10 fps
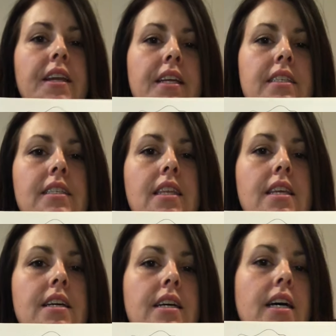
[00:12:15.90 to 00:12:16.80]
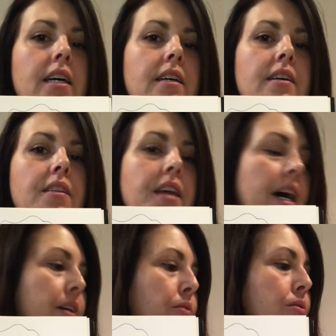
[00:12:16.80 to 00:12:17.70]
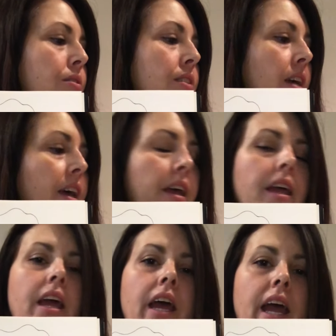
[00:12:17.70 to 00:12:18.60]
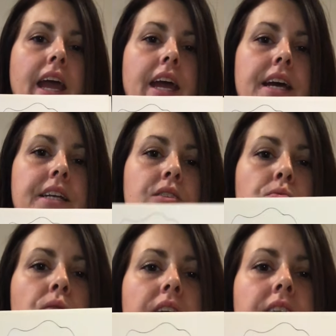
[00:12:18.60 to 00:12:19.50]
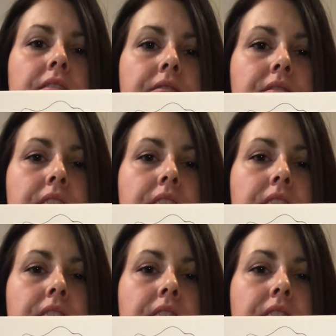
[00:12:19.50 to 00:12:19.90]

it's the house. And one of